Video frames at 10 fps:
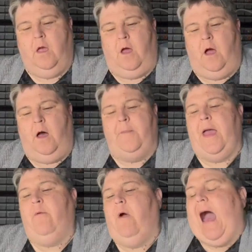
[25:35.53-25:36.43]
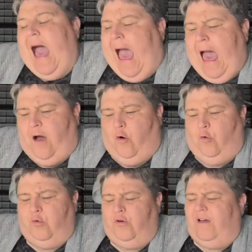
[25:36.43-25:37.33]
Ow! I
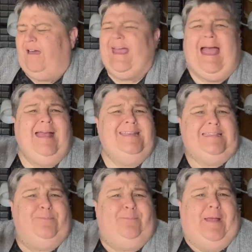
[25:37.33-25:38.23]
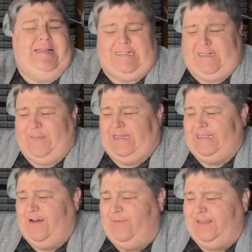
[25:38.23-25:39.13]
just pinched
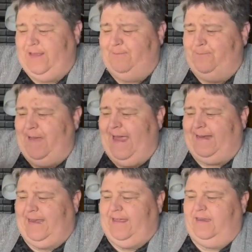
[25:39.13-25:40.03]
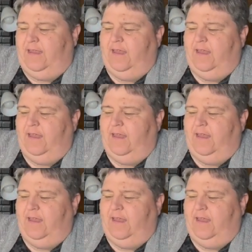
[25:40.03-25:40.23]
myself with a magnet.